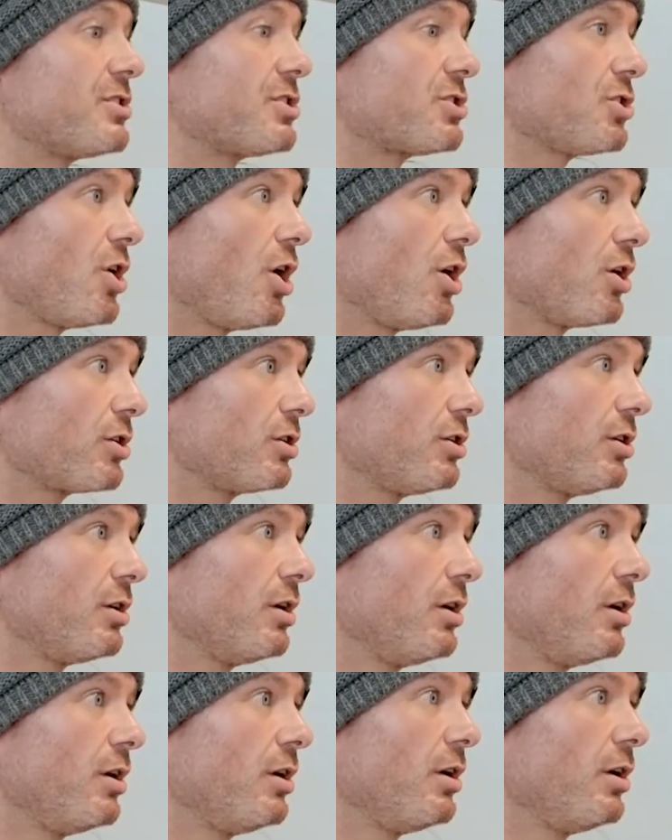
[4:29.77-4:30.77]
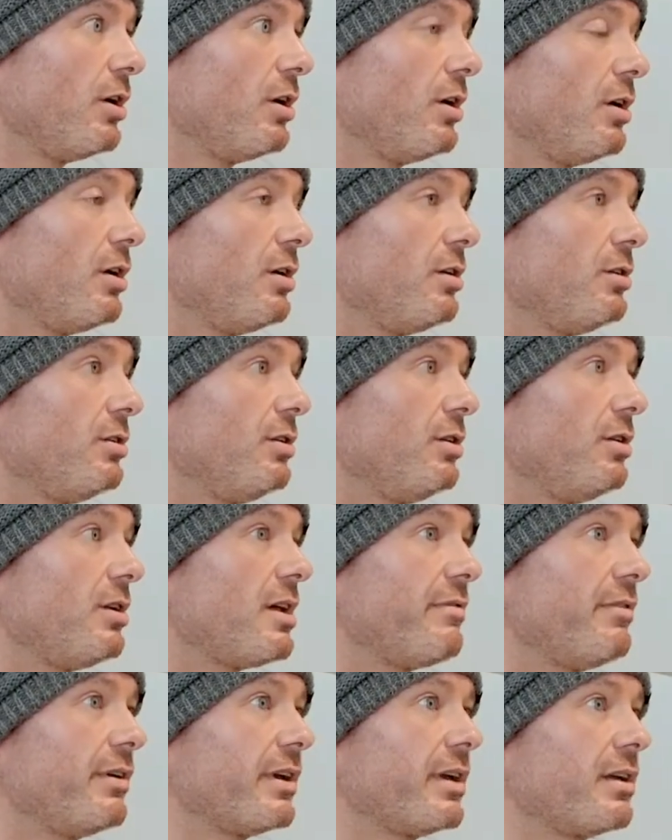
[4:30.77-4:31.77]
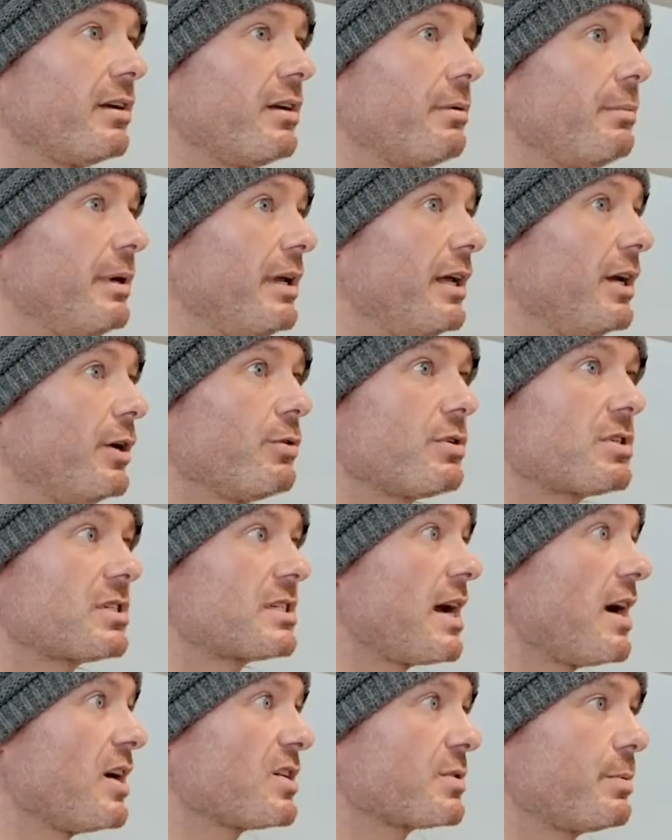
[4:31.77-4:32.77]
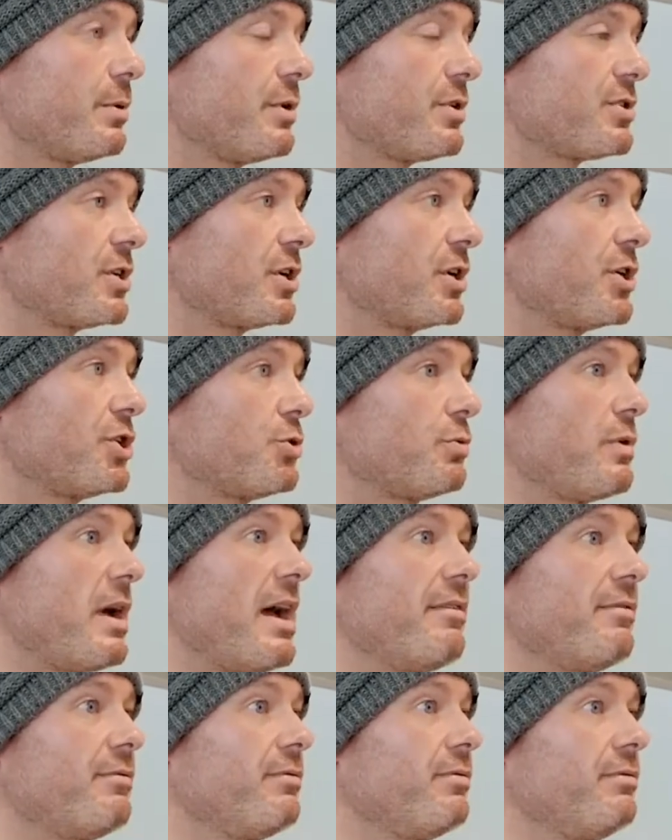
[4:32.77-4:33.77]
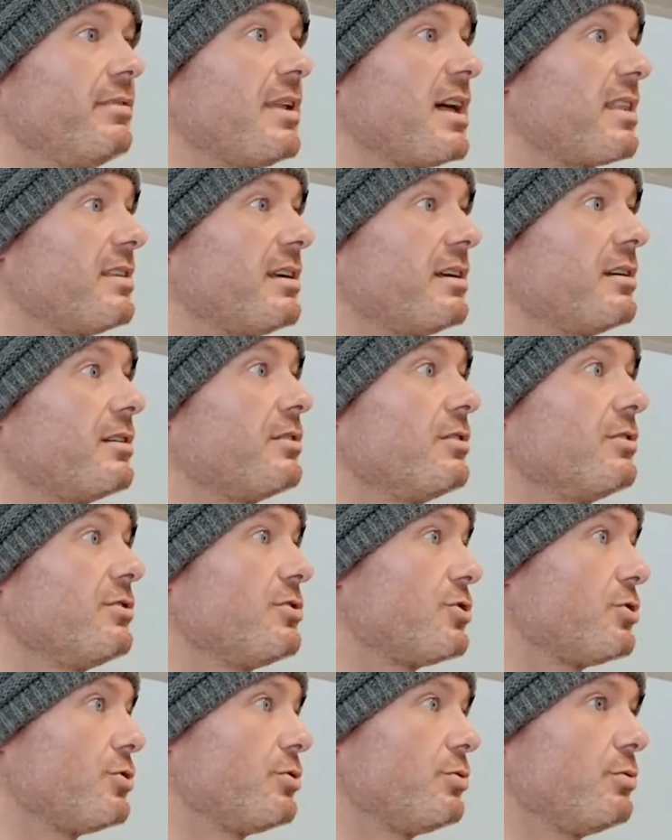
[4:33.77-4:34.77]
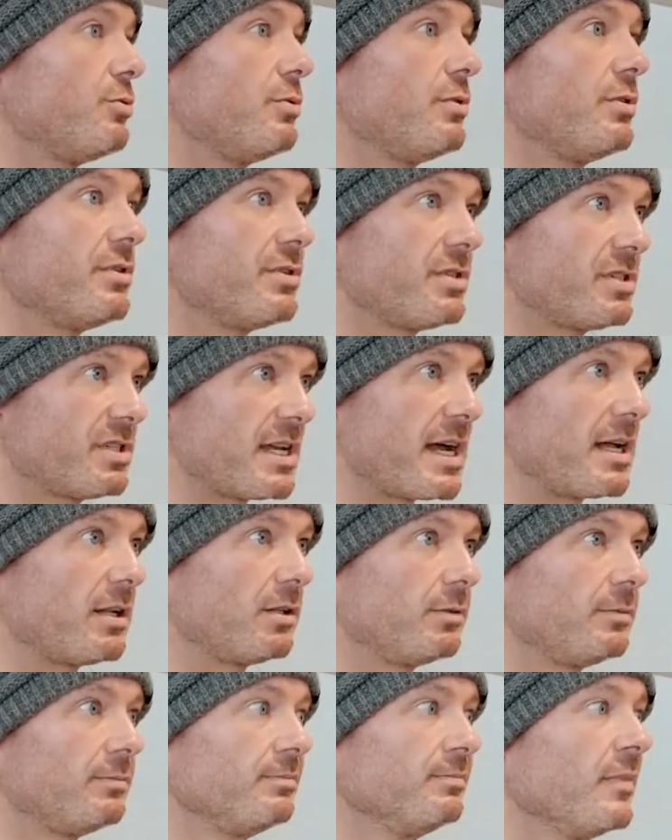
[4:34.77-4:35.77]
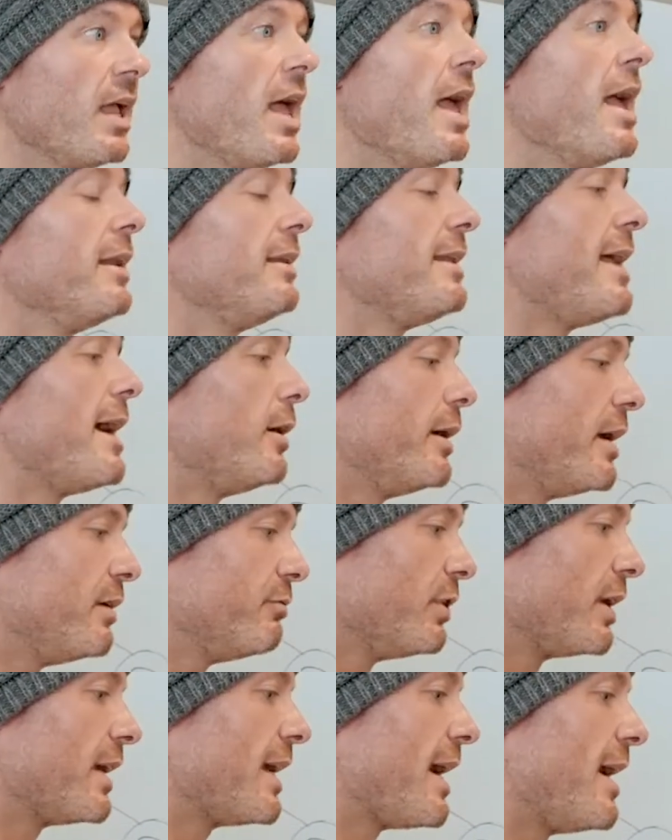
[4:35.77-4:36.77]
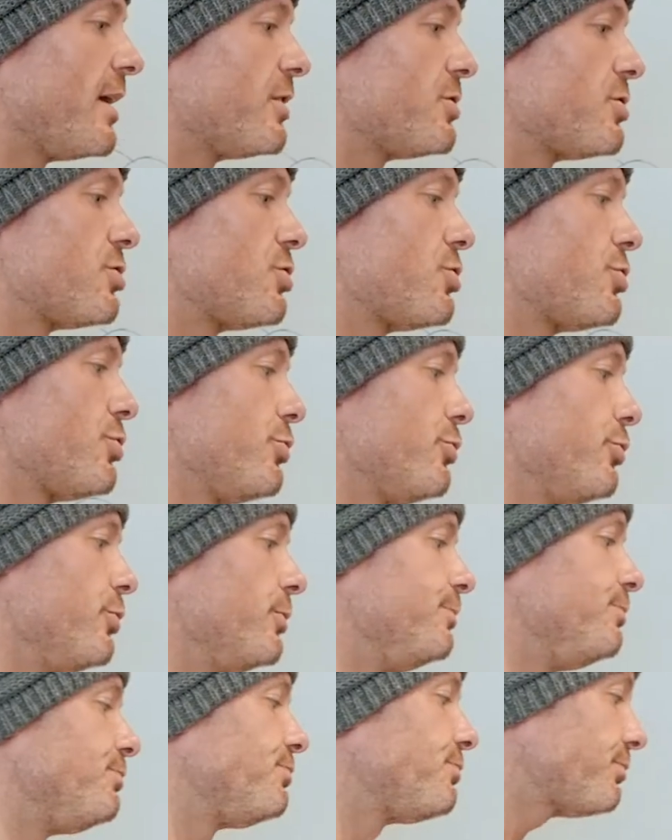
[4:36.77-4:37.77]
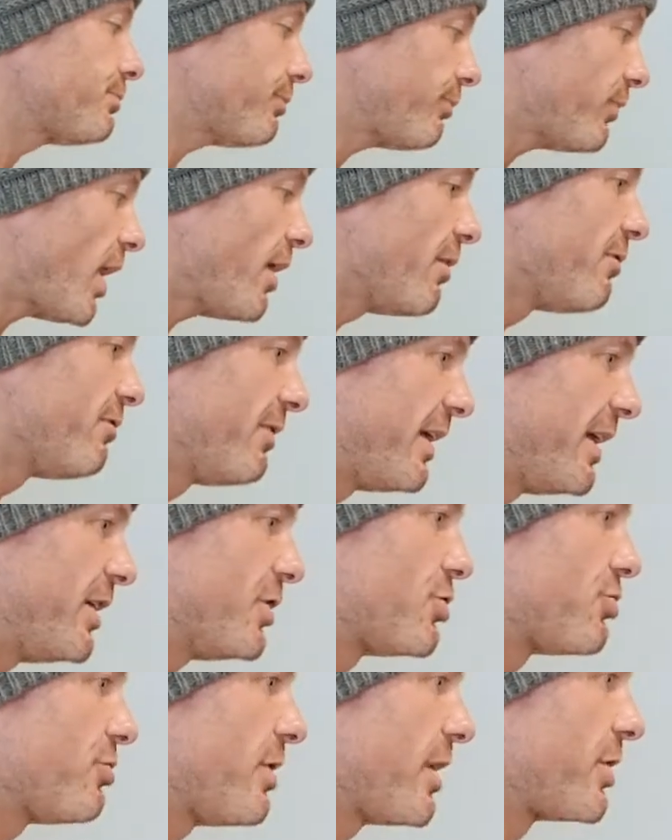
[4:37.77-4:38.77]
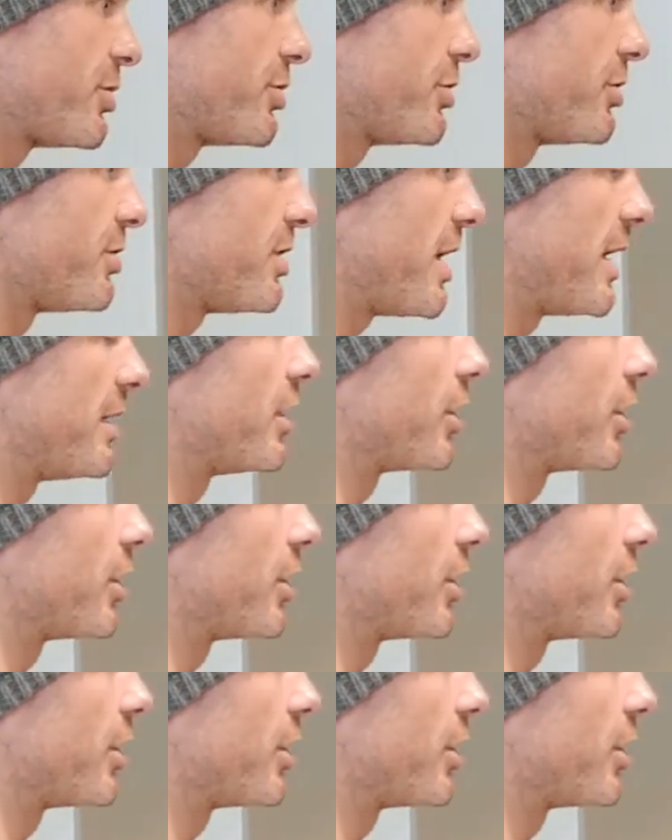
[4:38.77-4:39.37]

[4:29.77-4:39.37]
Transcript: stock, you're never going to be a good salesperson, because you'll have nothing to sell. Now, in regards to fee structures and